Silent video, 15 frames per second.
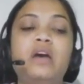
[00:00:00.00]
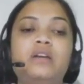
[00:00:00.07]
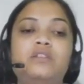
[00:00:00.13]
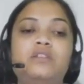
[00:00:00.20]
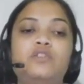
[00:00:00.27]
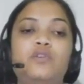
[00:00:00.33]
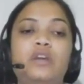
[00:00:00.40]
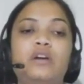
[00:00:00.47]

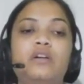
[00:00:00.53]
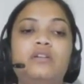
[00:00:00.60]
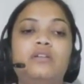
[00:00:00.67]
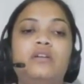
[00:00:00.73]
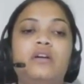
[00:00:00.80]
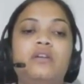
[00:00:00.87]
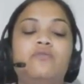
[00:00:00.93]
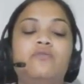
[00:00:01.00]
So here
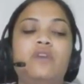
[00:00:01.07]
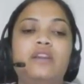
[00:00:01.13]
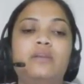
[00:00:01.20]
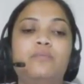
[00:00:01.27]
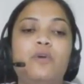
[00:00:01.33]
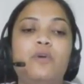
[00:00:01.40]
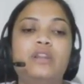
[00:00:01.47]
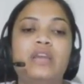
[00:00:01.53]
1
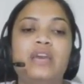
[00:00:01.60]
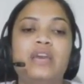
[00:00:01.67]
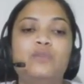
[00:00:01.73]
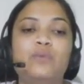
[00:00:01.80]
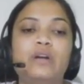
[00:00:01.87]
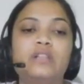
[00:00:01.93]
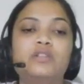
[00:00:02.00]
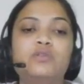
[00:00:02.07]
upon
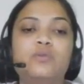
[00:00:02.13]
n1